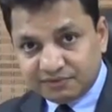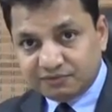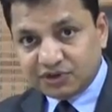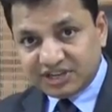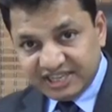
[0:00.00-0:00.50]

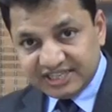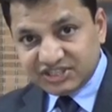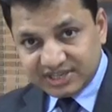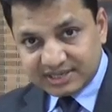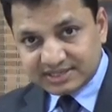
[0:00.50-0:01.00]
For
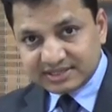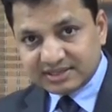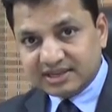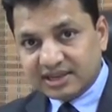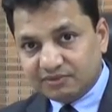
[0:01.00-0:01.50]
each
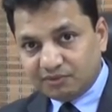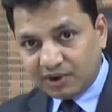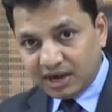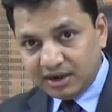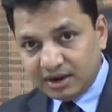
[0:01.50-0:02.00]
yes, give a
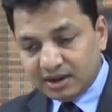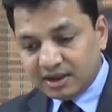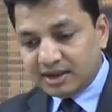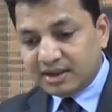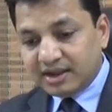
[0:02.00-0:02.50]
1,
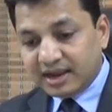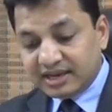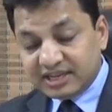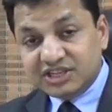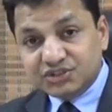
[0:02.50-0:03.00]

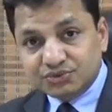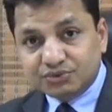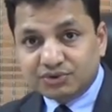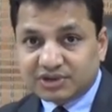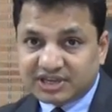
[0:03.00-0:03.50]
and each
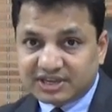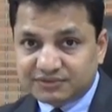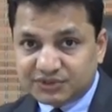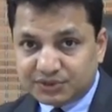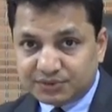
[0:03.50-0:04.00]
no, give
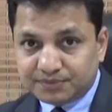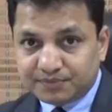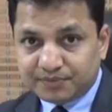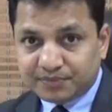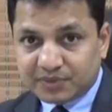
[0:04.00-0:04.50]
0.
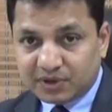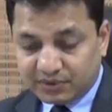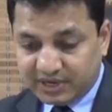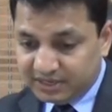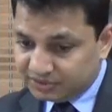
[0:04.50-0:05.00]

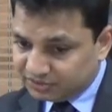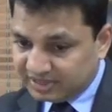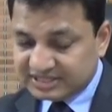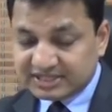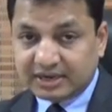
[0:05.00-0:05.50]
Okay, so
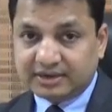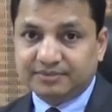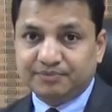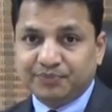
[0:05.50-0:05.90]
let's start.